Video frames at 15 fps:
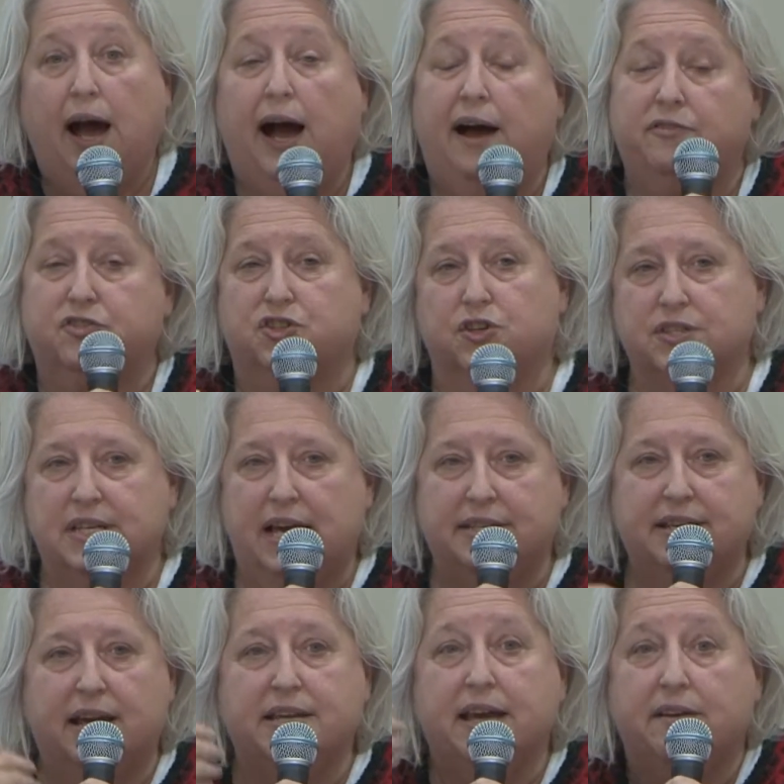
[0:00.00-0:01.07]
After
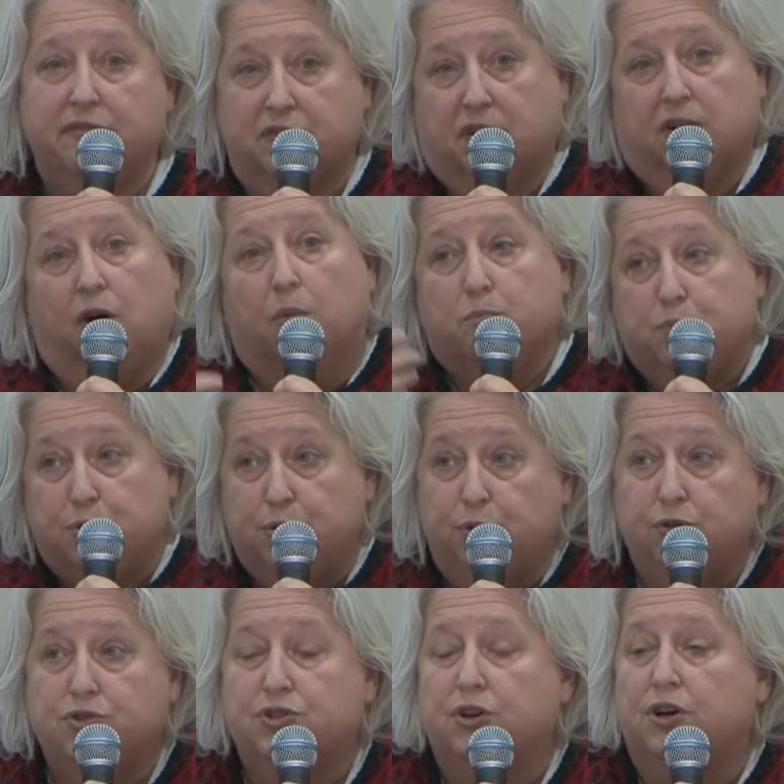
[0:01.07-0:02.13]
that, I have
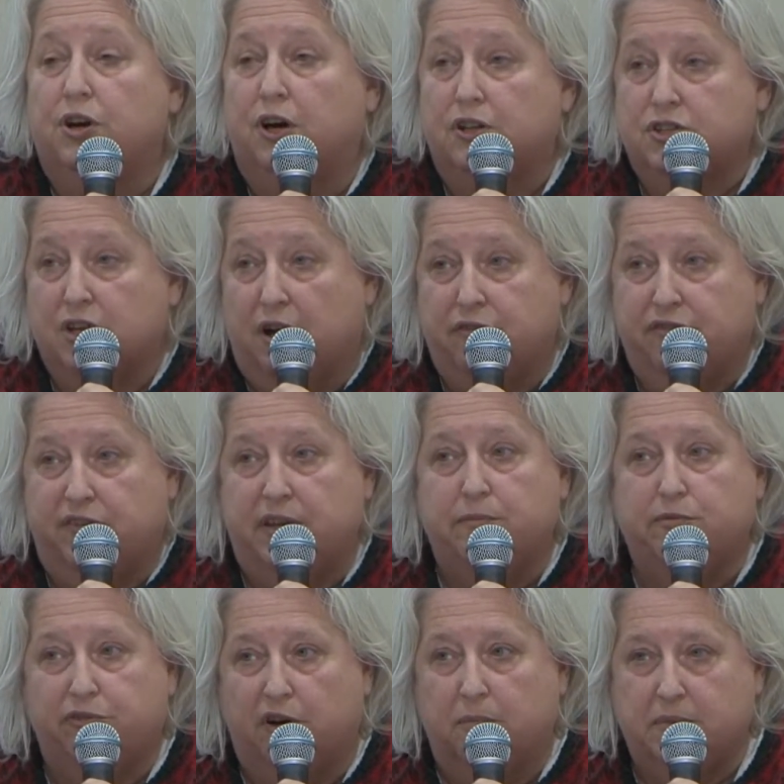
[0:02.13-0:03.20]
compute a lot of
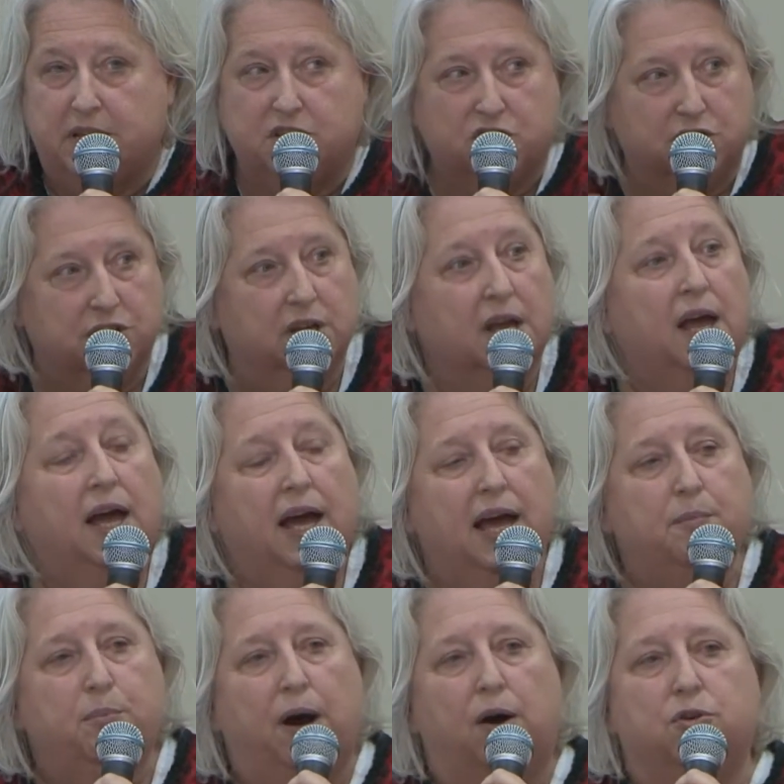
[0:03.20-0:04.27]
information
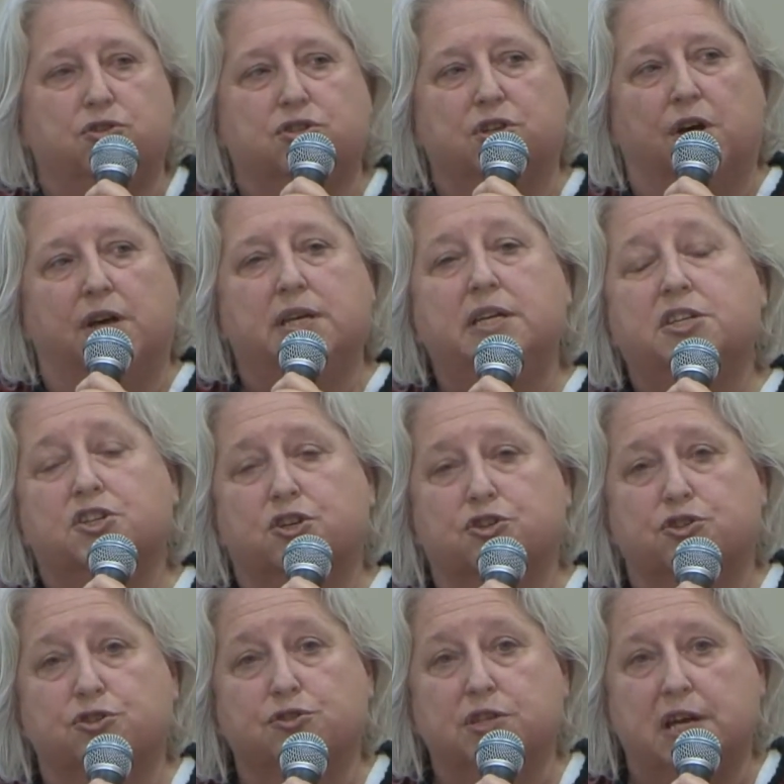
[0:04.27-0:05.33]
about each
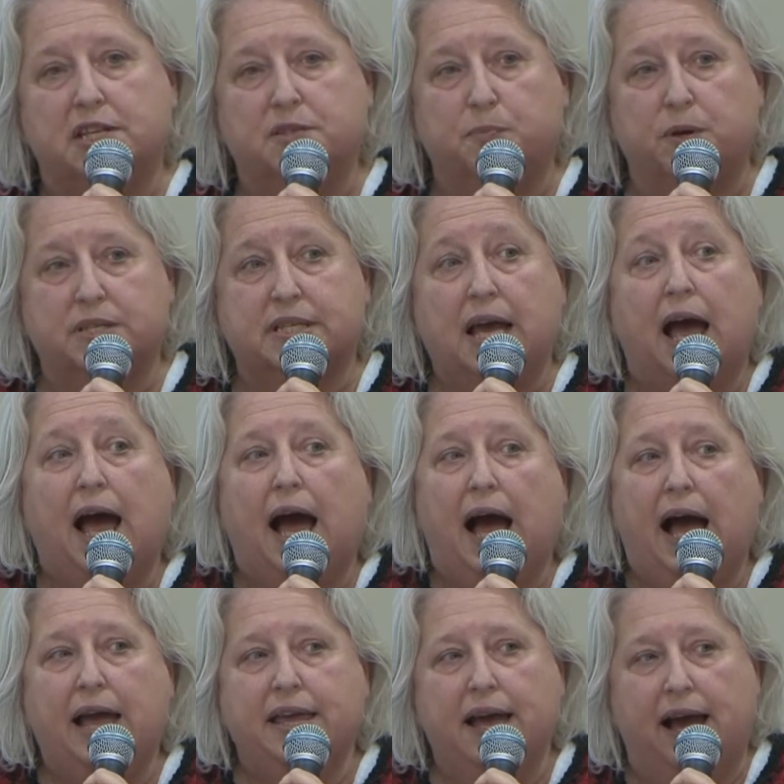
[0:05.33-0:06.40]
student, but
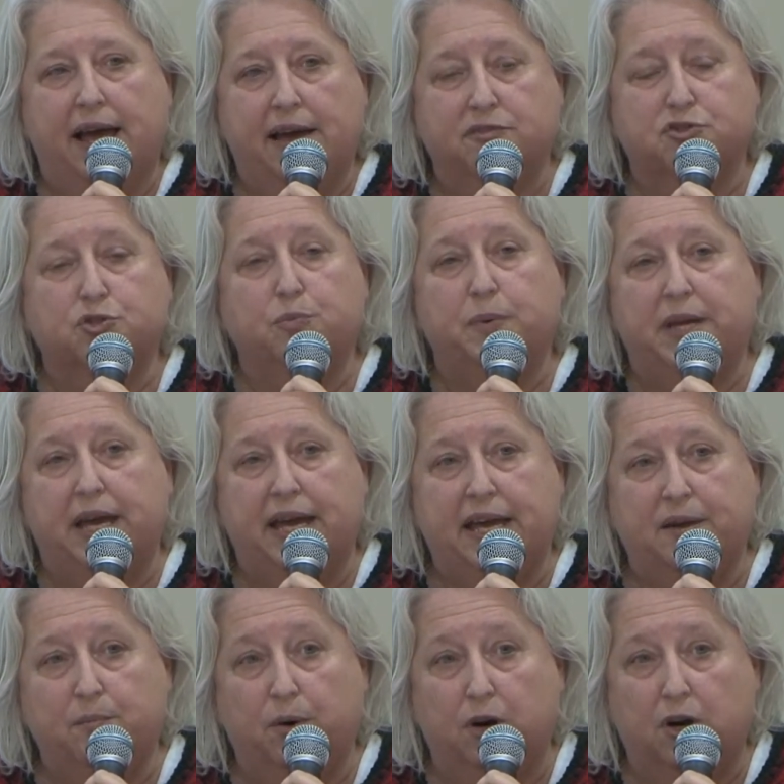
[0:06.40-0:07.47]
I have to be
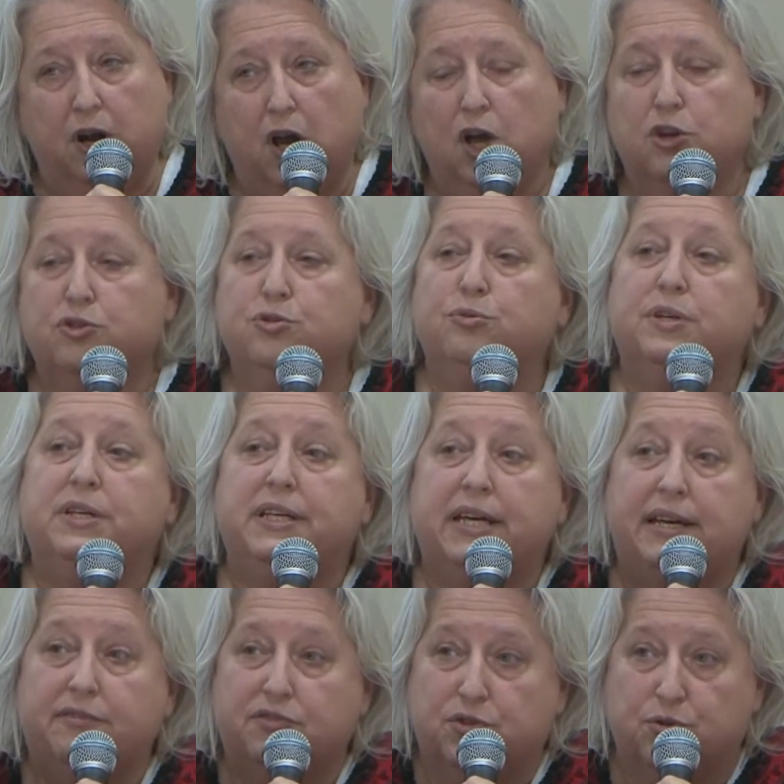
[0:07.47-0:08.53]
able to
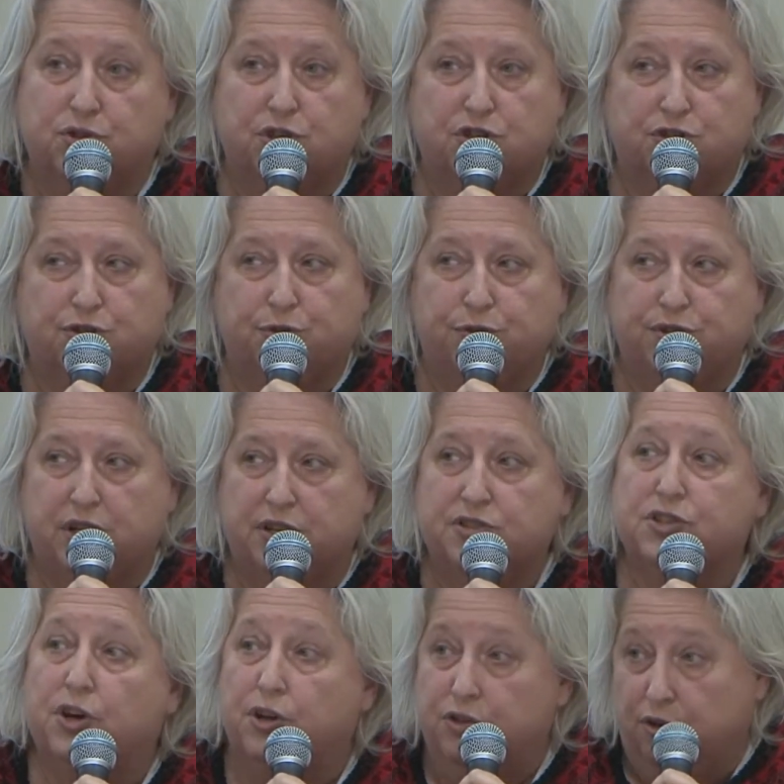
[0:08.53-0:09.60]
give to the
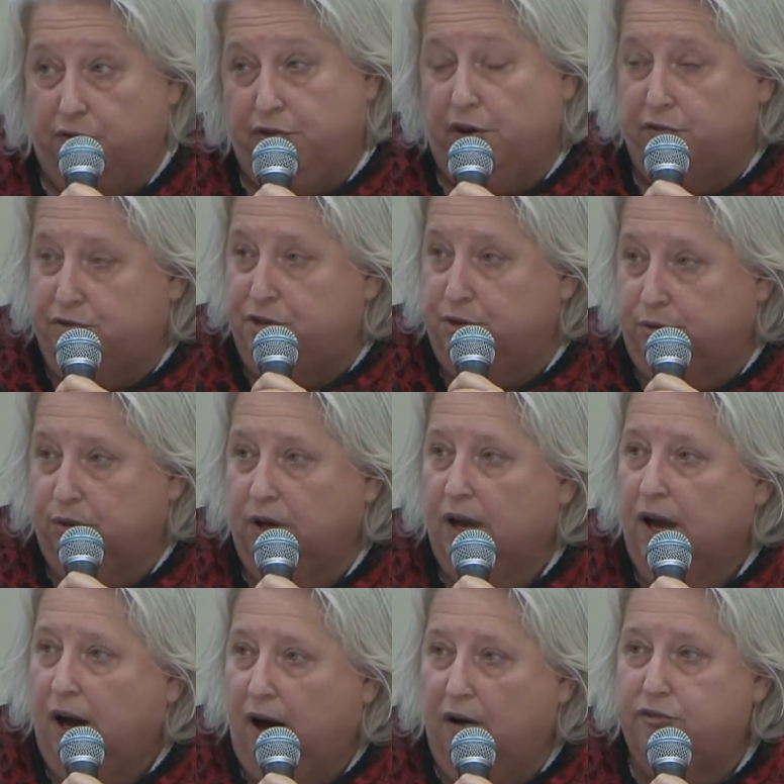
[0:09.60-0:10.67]
student an overview
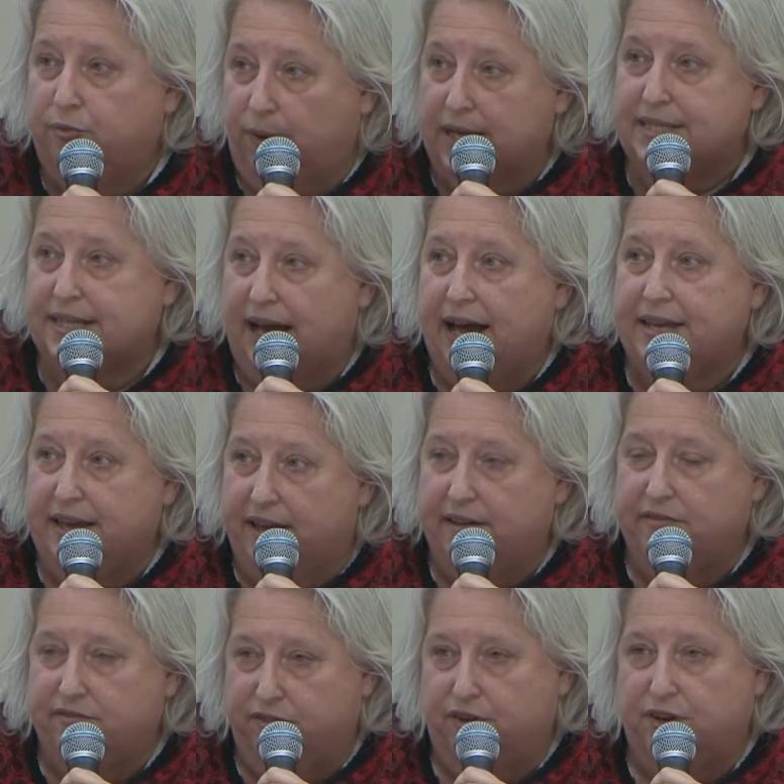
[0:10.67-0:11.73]
of what I
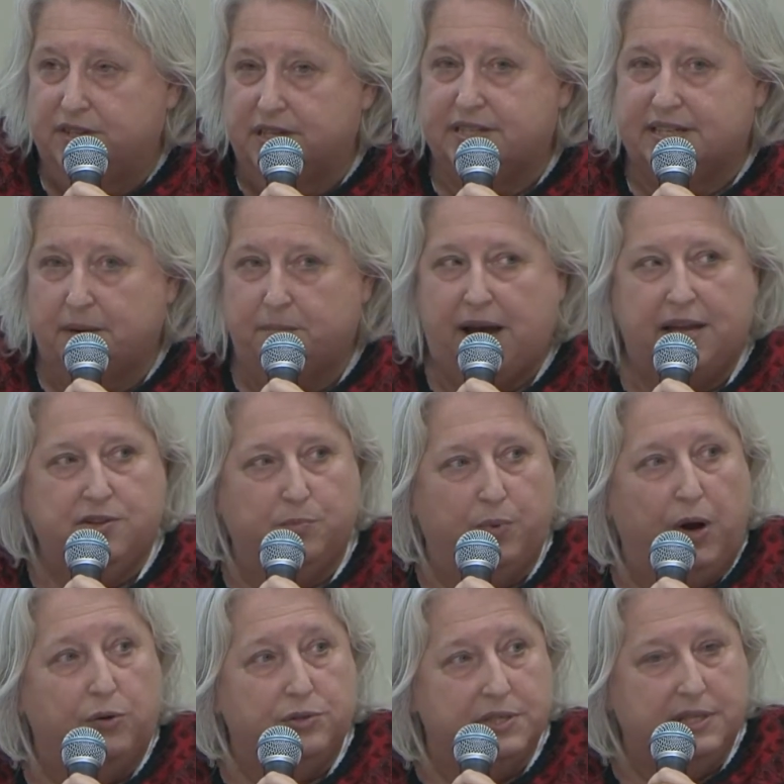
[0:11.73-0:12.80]
have determined
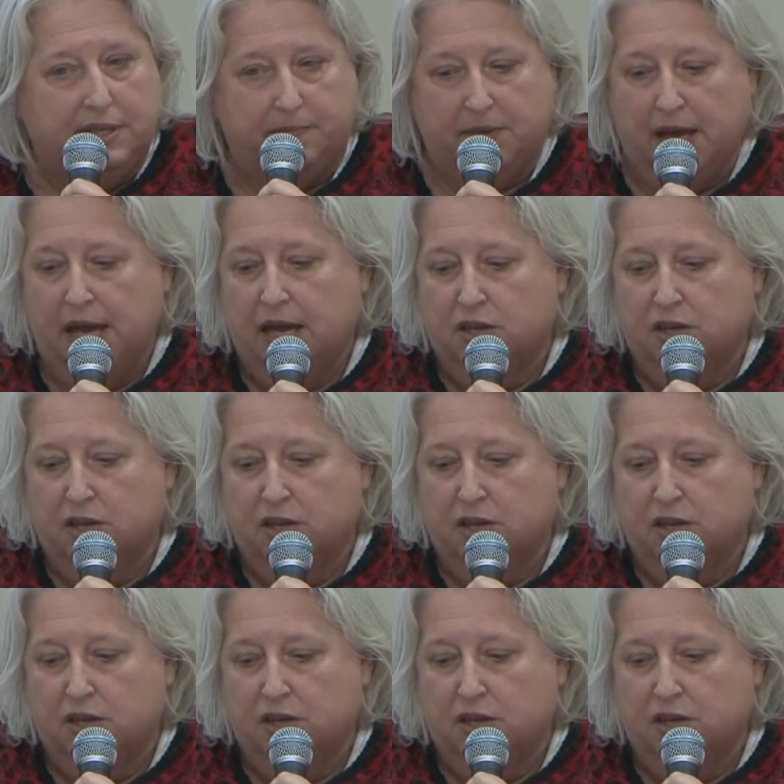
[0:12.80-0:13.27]
about him.